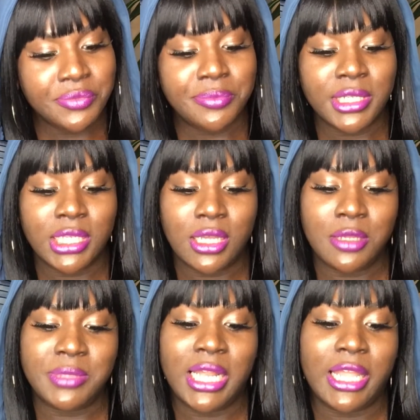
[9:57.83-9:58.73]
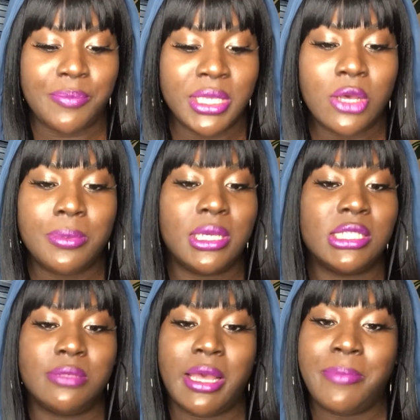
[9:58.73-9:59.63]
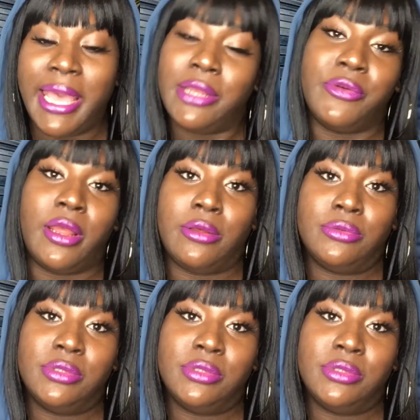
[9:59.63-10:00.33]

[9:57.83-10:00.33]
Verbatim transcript: but um, they let me go because of my background.